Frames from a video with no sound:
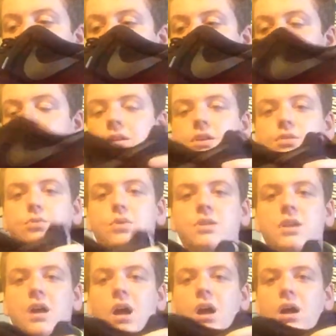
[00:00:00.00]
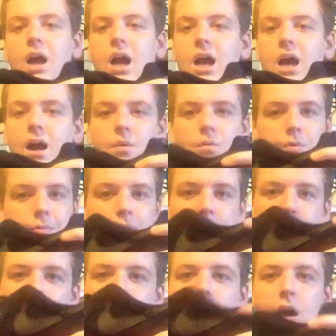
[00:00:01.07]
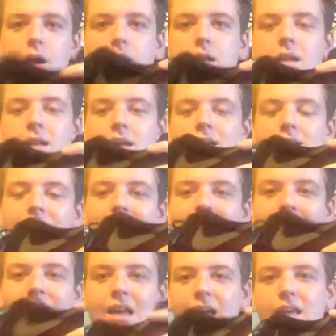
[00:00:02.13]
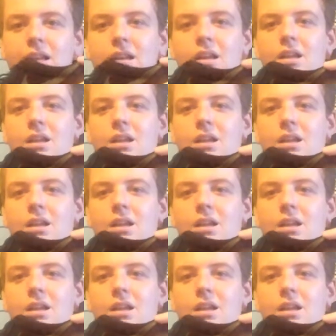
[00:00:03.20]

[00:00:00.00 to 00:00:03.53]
seeing these restock, I will be on it in a second,